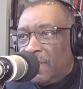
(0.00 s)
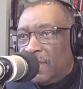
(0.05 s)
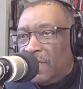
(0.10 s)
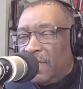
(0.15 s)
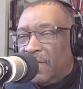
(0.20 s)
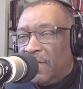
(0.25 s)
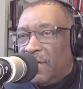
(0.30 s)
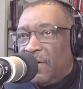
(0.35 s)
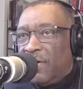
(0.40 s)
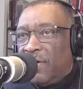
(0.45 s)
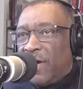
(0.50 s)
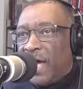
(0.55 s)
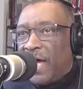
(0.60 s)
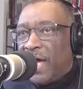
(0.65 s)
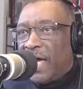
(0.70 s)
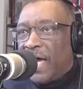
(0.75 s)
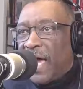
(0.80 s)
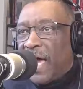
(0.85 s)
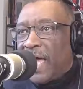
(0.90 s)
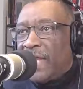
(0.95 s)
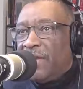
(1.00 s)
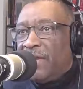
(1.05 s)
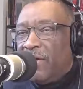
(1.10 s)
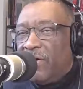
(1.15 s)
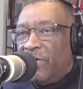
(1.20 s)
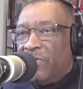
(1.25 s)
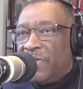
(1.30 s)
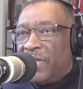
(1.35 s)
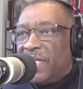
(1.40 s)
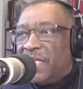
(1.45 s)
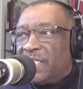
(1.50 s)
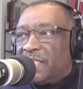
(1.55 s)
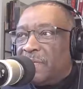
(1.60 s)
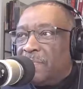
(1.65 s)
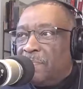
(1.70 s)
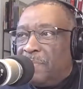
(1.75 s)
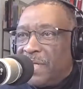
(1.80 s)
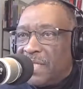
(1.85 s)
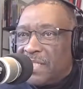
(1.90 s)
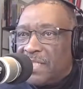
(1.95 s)
I know that he's a
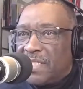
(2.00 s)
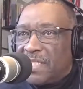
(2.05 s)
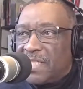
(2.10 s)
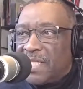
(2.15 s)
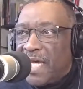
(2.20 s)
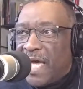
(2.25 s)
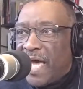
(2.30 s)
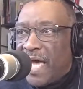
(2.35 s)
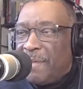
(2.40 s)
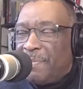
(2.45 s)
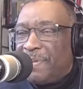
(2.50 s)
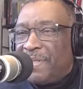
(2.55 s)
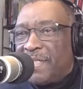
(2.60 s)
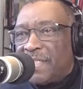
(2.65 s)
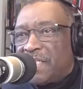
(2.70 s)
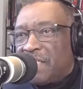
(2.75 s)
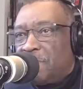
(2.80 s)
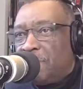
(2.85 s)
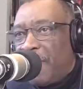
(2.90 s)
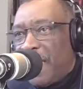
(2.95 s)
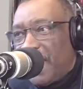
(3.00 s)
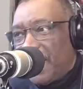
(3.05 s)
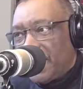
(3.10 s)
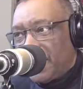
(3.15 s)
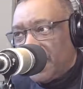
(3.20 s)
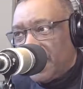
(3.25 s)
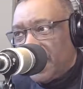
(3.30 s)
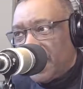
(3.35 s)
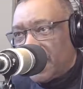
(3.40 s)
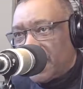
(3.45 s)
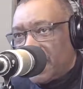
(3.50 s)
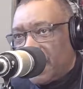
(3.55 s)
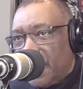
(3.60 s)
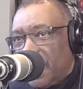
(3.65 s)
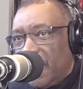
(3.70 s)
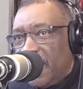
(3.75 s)
business guy, but this is politics.